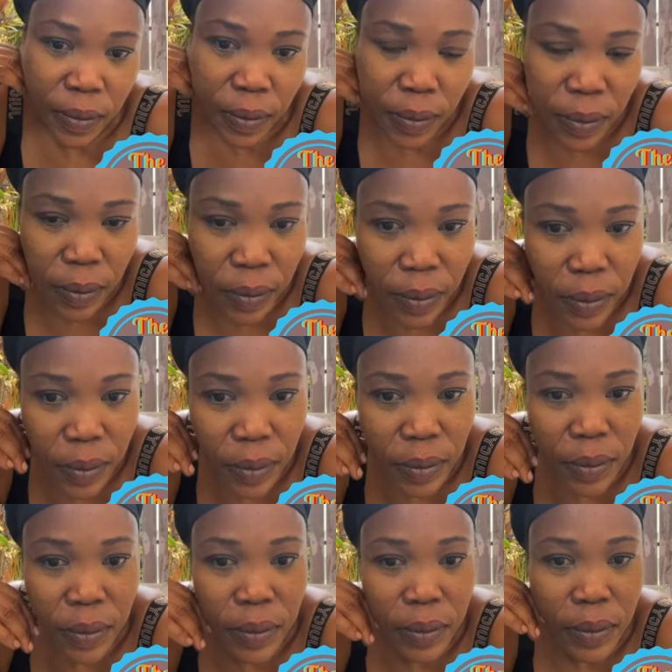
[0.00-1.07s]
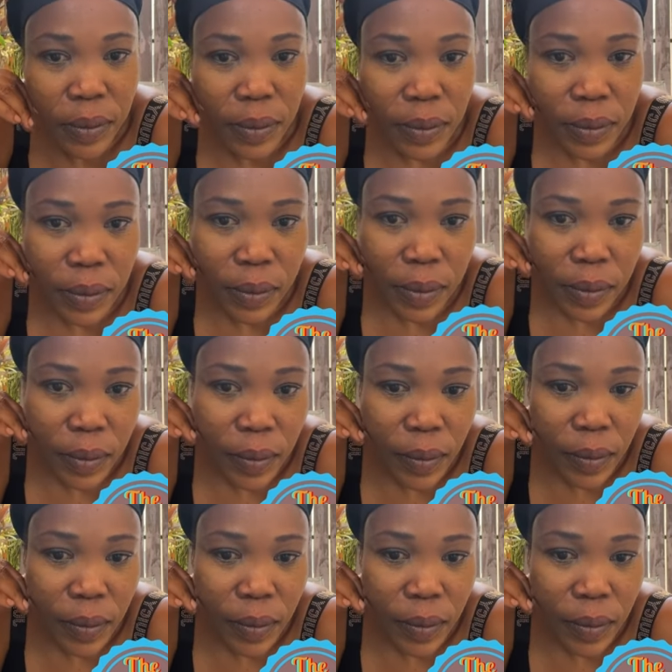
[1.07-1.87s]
(no one is talking)